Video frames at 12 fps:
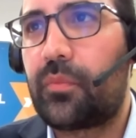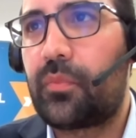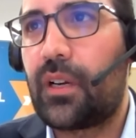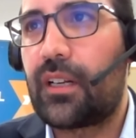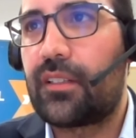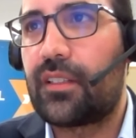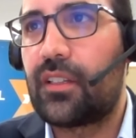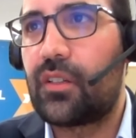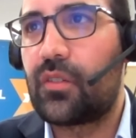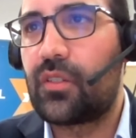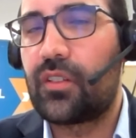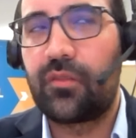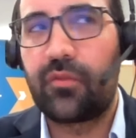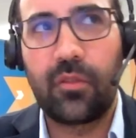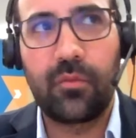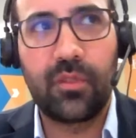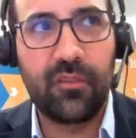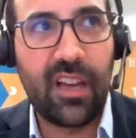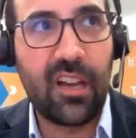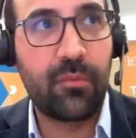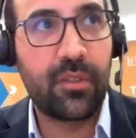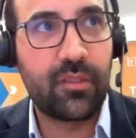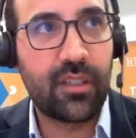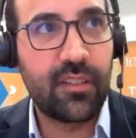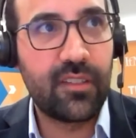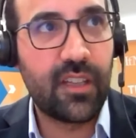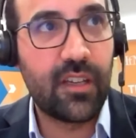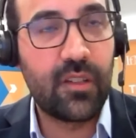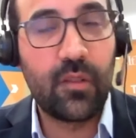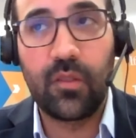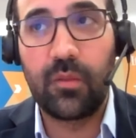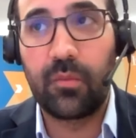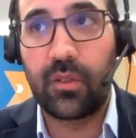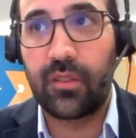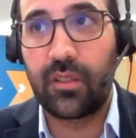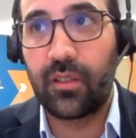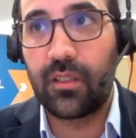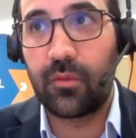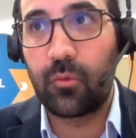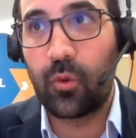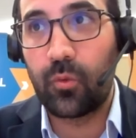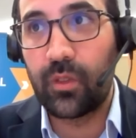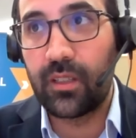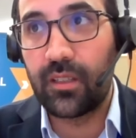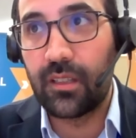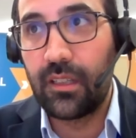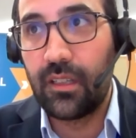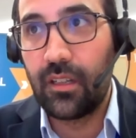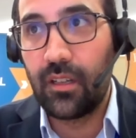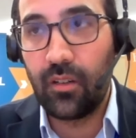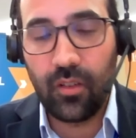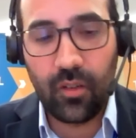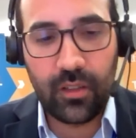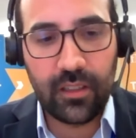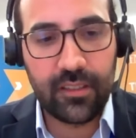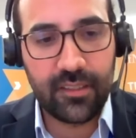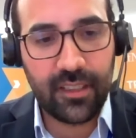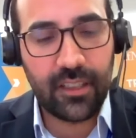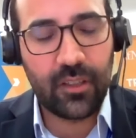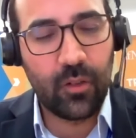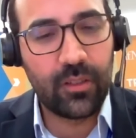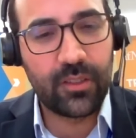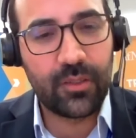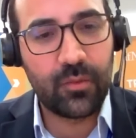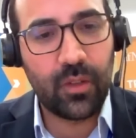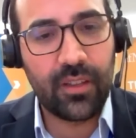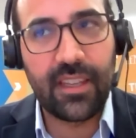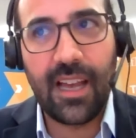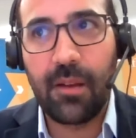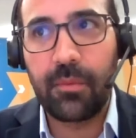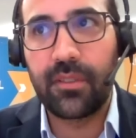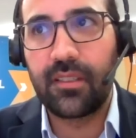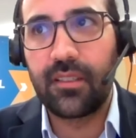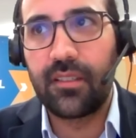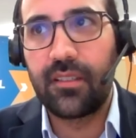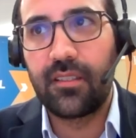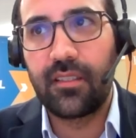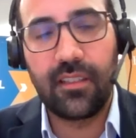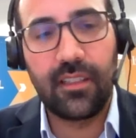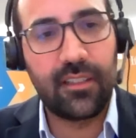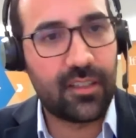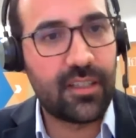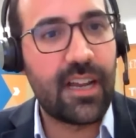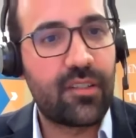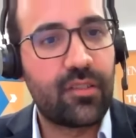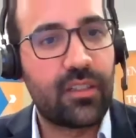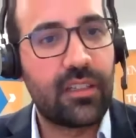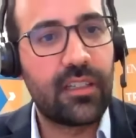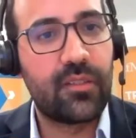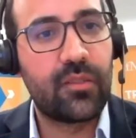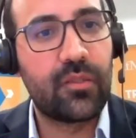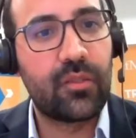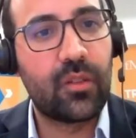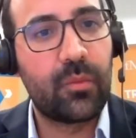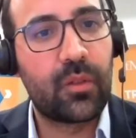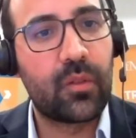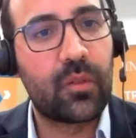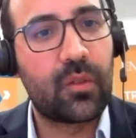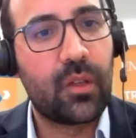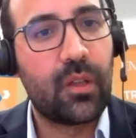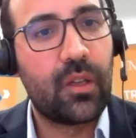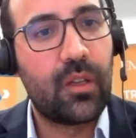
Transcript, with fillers: practitioners from development organizations in particular work with local stakeholders to adapt international lessons now because